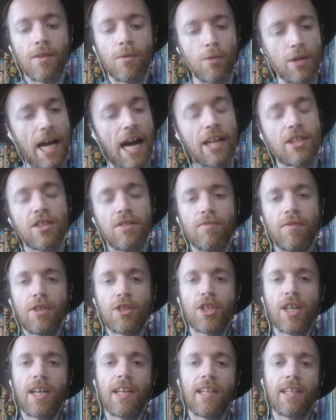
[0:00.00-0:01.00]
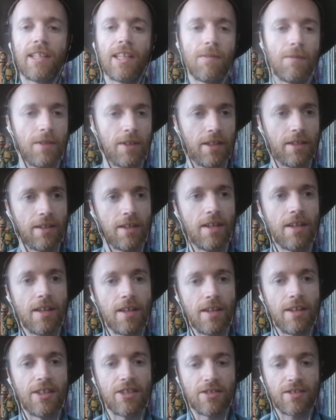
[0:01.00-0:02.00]
reaction for the channel, given that
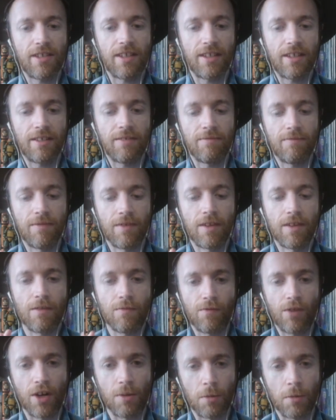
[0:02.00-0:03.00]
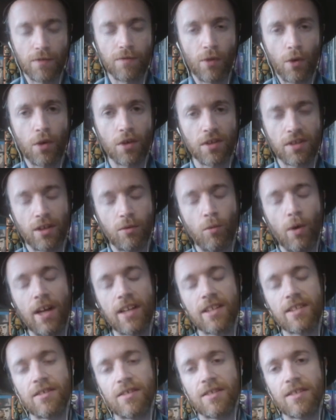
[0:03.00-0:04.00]
it's very much focused on
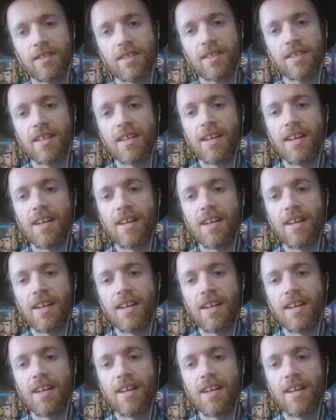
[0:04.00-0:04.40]
Westerns.